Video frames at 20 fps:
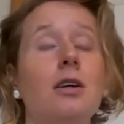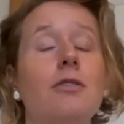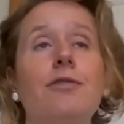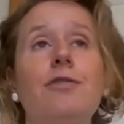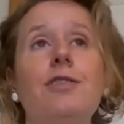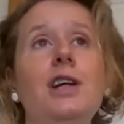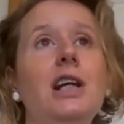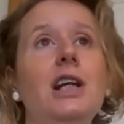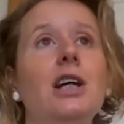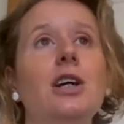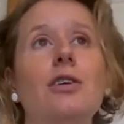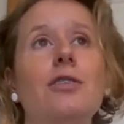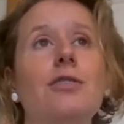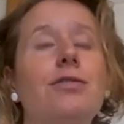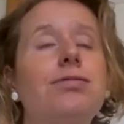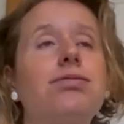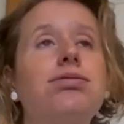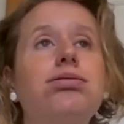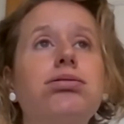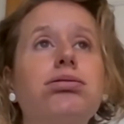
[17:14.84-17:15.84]
feeling
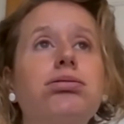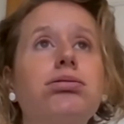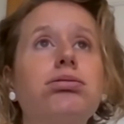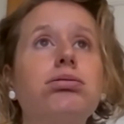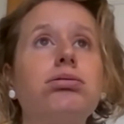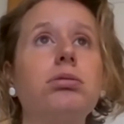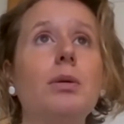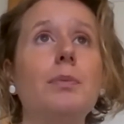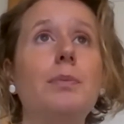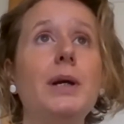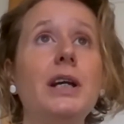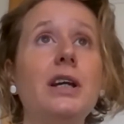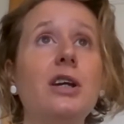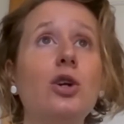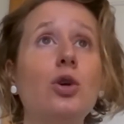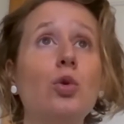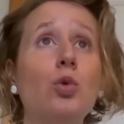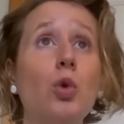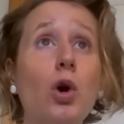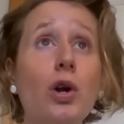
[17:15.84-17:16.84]
of being
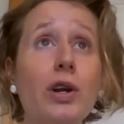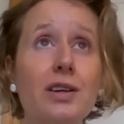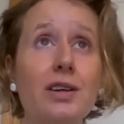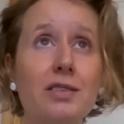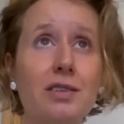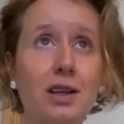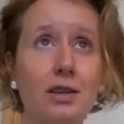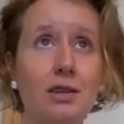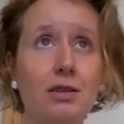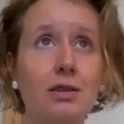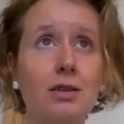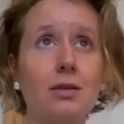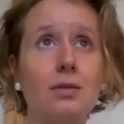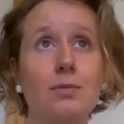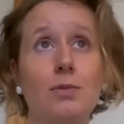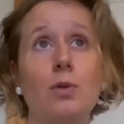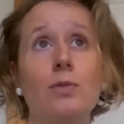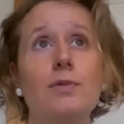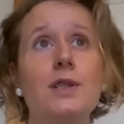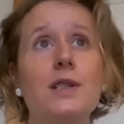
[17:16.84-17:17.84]
an erotic center,
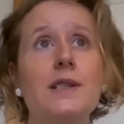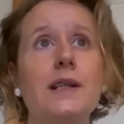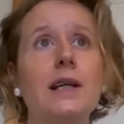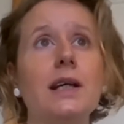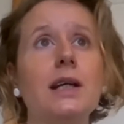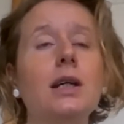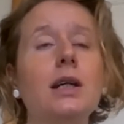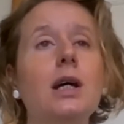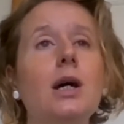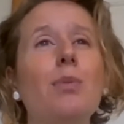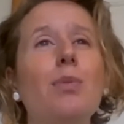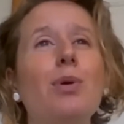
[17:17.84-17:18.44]
obviously,